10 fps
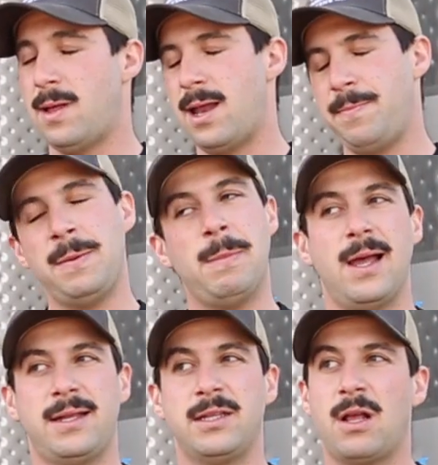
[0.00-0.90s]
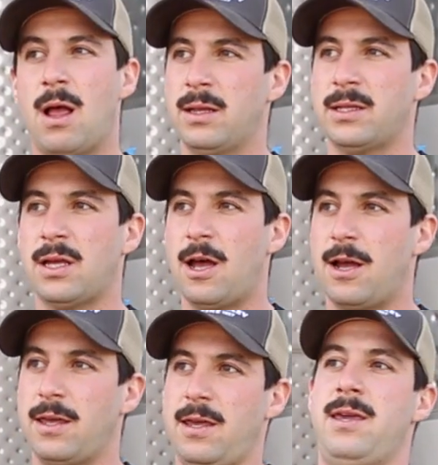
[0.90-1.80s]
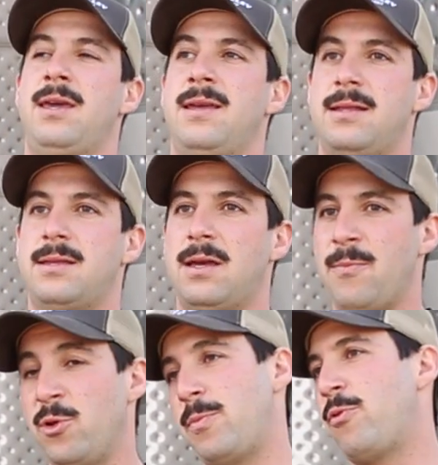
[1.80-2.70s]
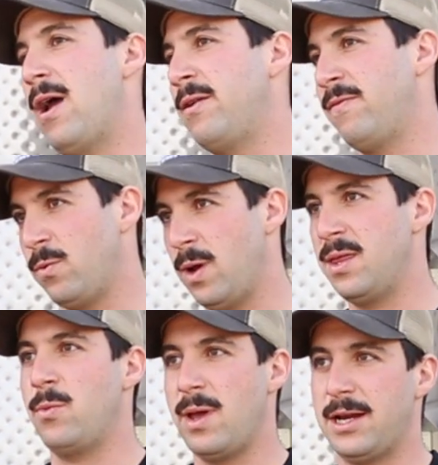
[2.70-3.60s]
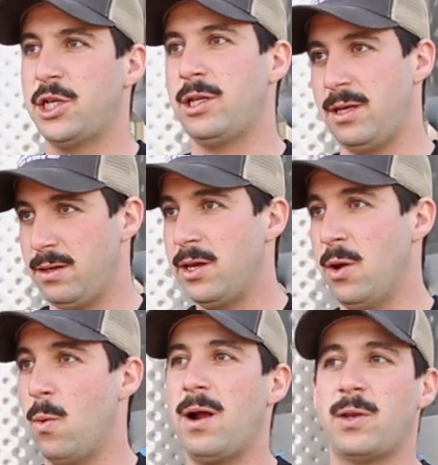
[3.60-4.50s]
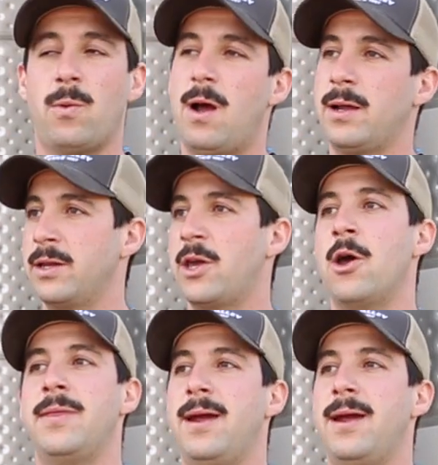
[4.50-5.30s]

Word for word: a lot of people like to talk the talk, and I'm really proud of the way that we actually, walk the walk and go